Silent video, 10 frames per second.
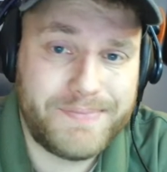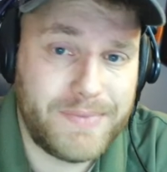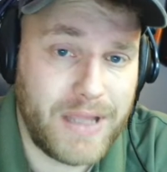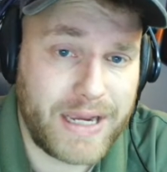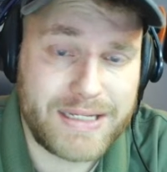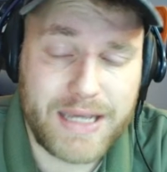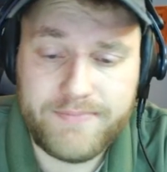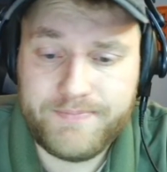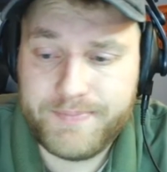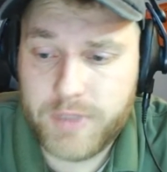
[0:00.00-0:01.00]
Like I said,
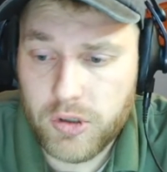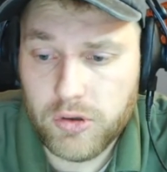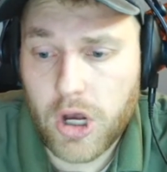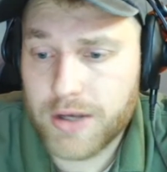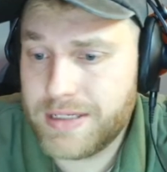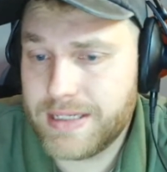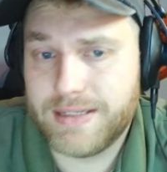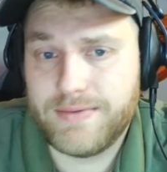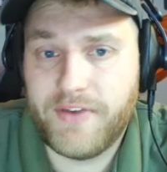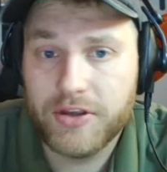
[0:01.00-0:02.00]
2
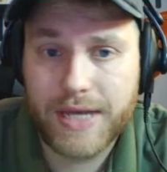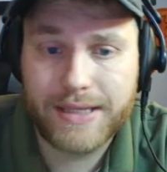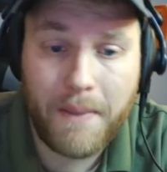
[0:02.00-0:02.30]
losses feels like the